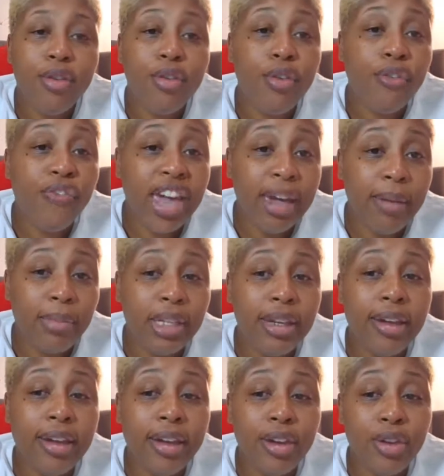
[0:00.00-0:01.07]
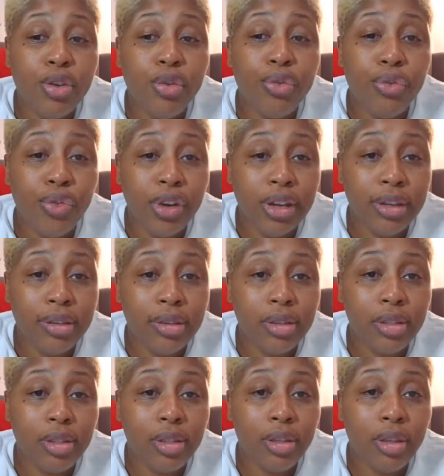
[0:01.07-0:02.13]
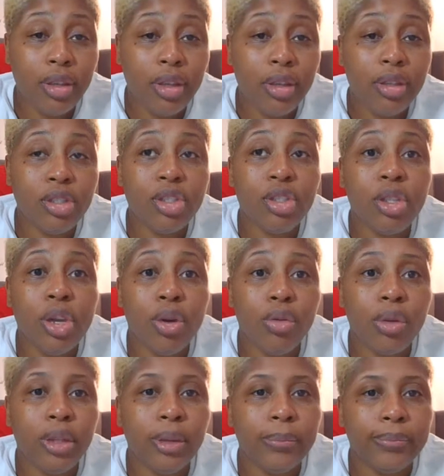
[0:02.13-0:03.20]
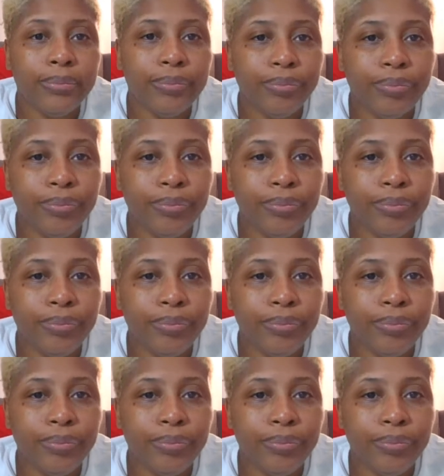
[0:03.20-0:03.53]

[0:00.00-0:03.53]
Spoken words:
your family and your friends, slowly.